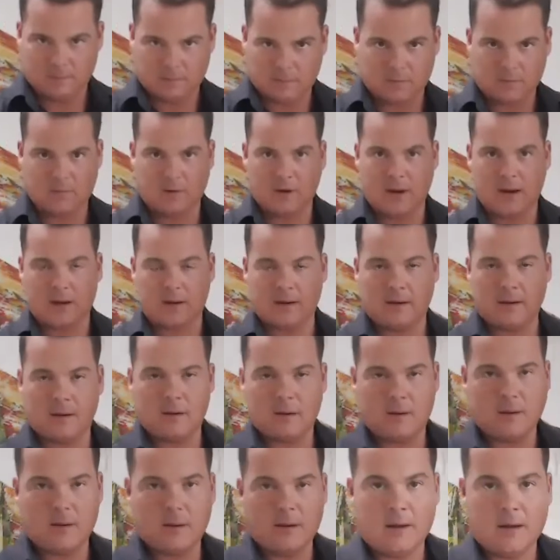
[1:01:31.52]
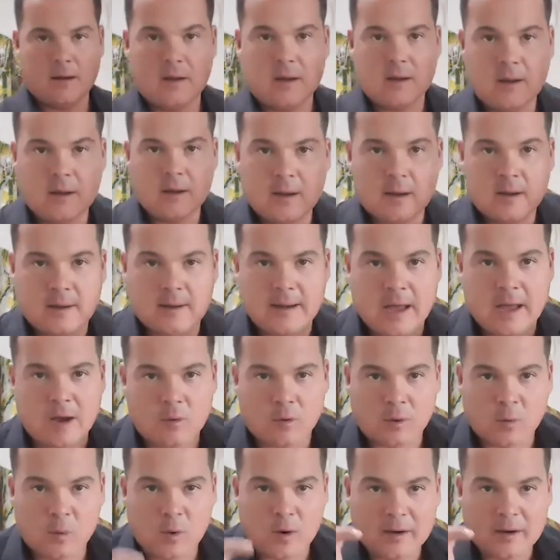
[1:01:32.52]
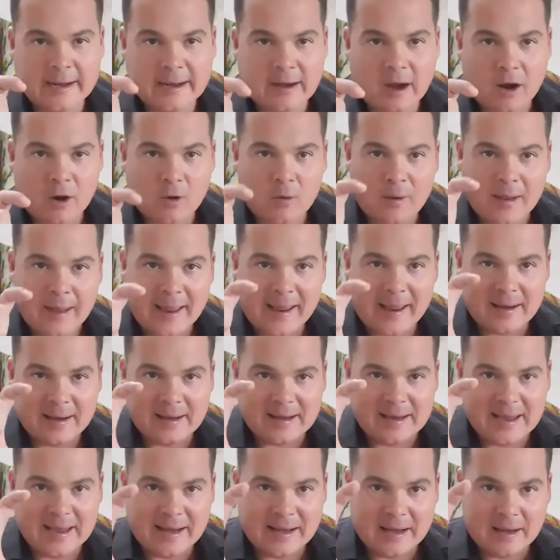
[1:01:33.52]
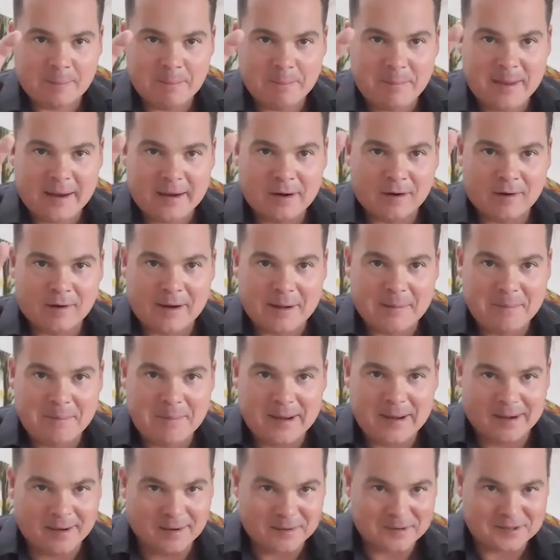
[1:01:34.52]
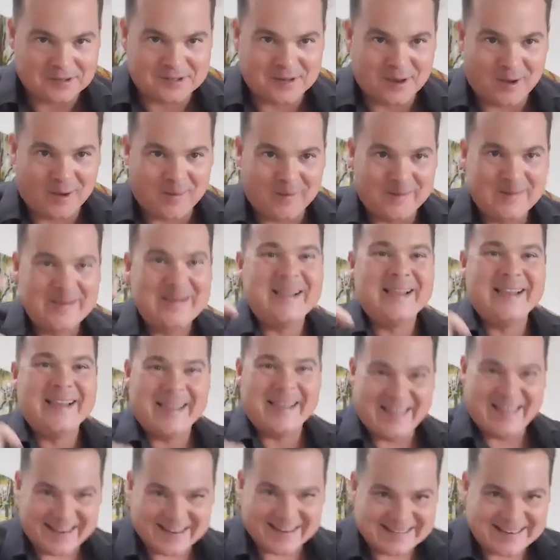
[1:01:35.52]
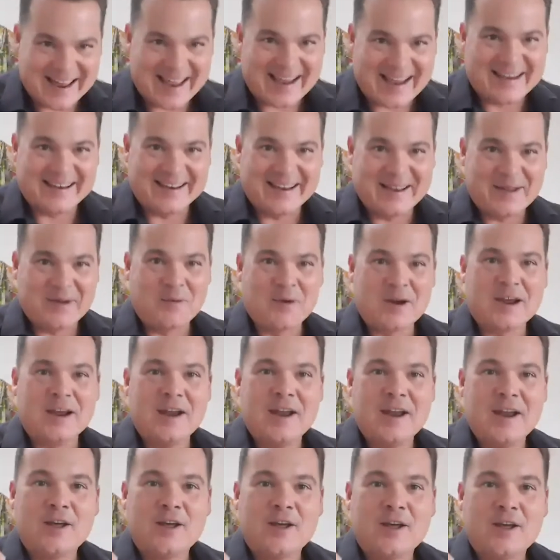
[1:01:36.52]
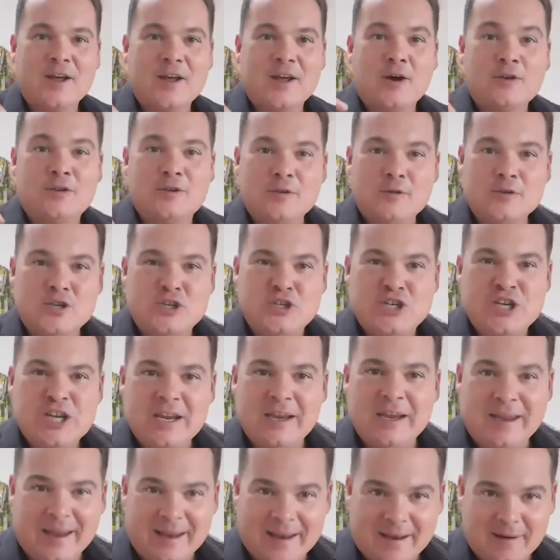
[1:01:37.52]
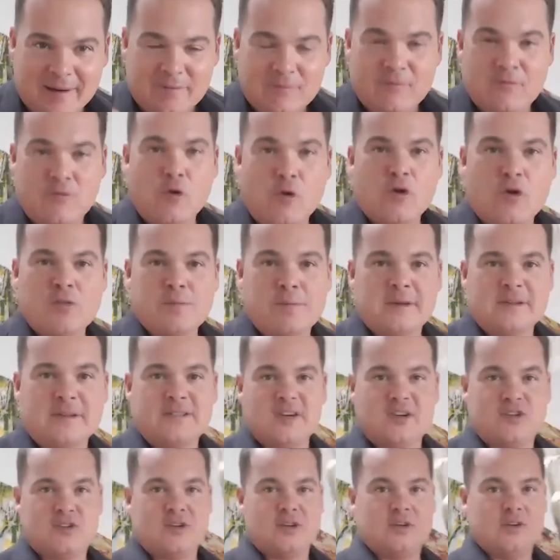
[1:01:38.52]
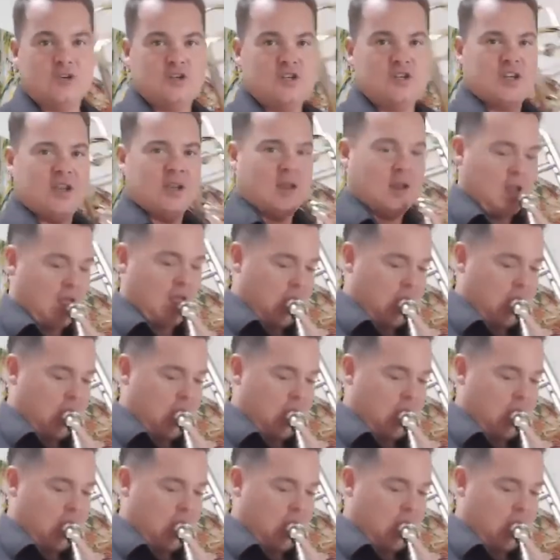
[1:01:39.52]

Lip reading: Great. Now we're working our way, getting bigger and bigger. So exactly, we're going to go to G, 4th position, G.